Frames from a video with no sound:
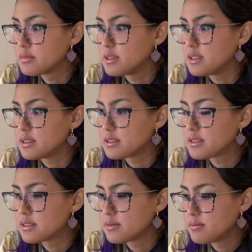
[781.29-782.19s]

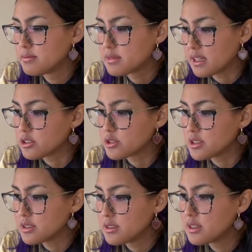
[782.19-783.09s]
this
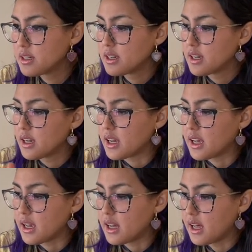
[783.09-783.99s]
texture
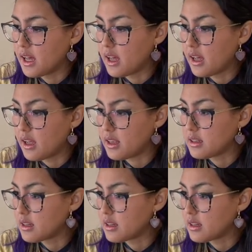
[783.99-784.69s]
and